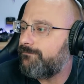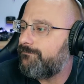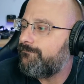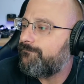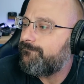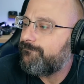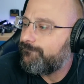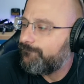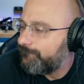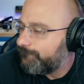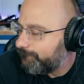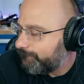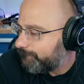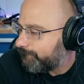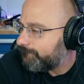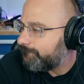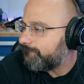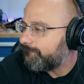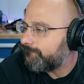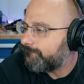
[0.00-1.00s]

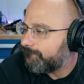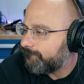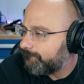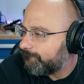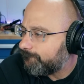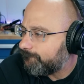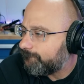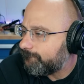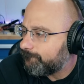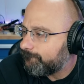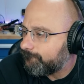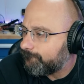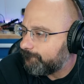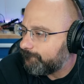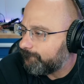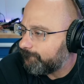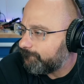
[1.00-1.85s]
(silence)